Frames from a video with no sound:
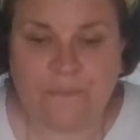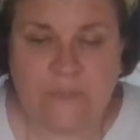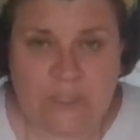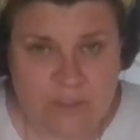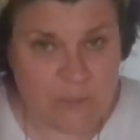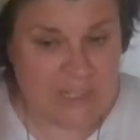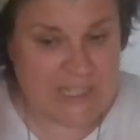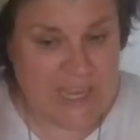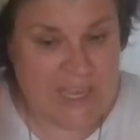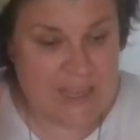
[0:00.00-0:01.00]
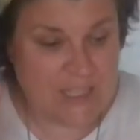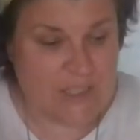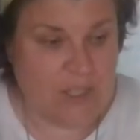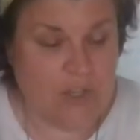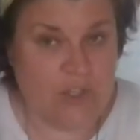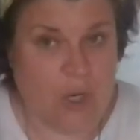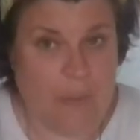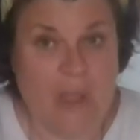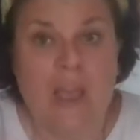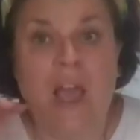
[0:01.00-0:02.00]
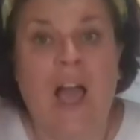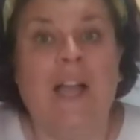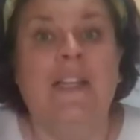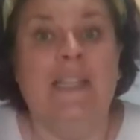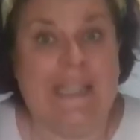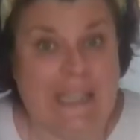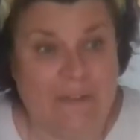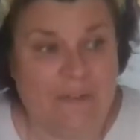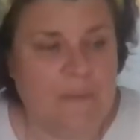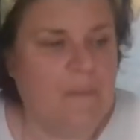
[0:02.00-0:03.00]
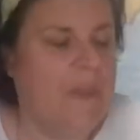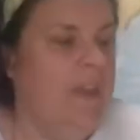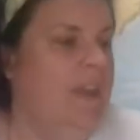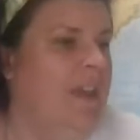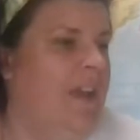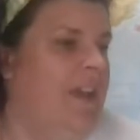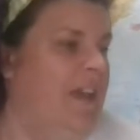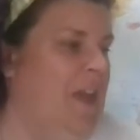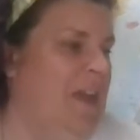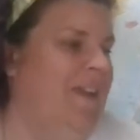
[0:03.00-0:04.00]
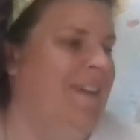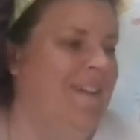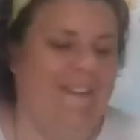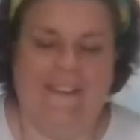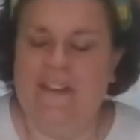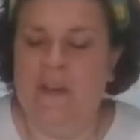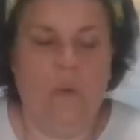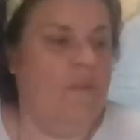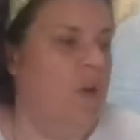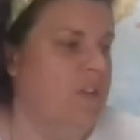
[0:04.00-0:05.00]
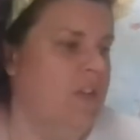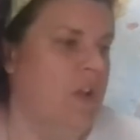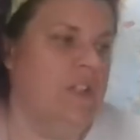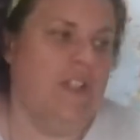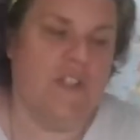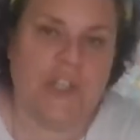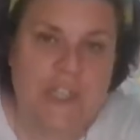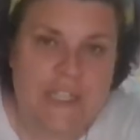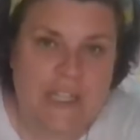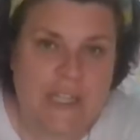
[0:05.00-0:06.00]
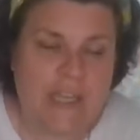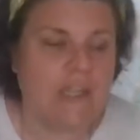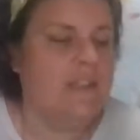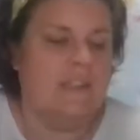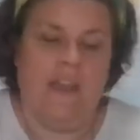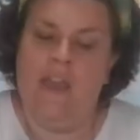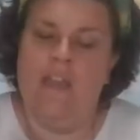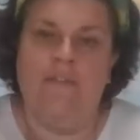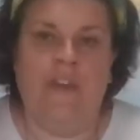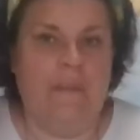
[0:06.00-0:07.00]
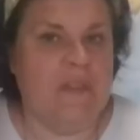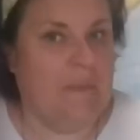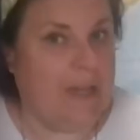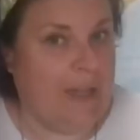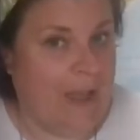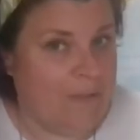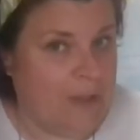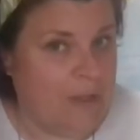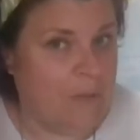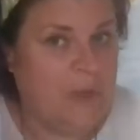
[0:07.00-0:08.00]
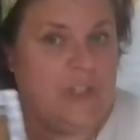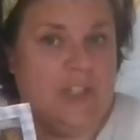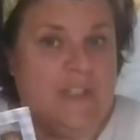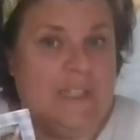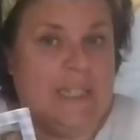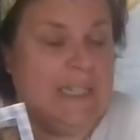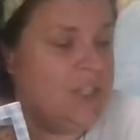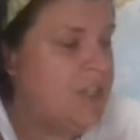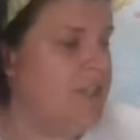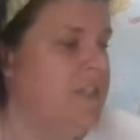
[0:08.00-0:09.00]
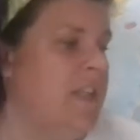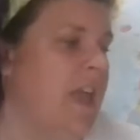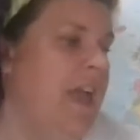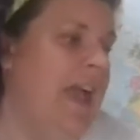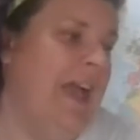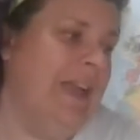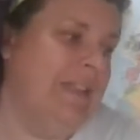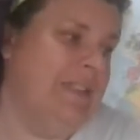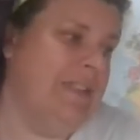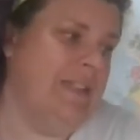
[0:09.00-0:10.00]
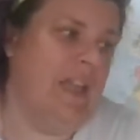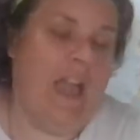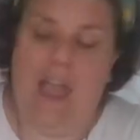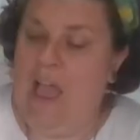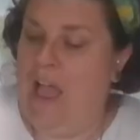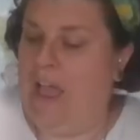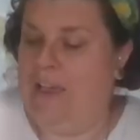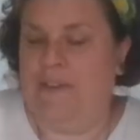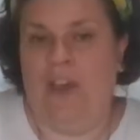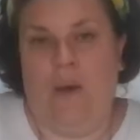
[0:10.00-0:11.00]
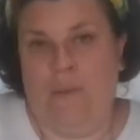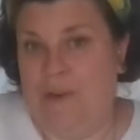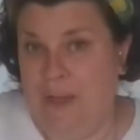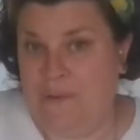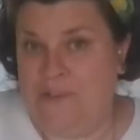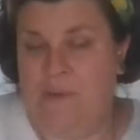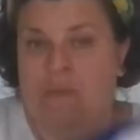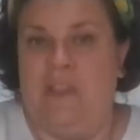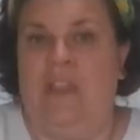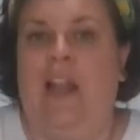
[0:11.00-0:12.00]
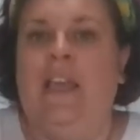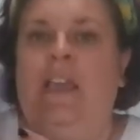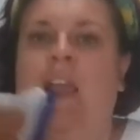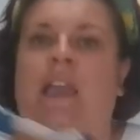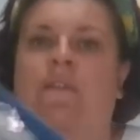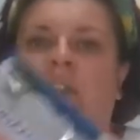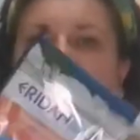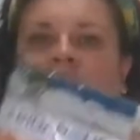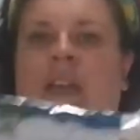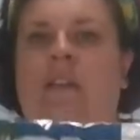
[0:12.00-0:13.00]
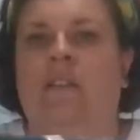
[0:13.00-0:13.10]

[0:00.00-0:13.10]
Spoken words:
So I wanted to get in this shop and leave. We've also got desserty things, famous baklava, which is delicious. And I can't pronounce them, but they're like a vanilla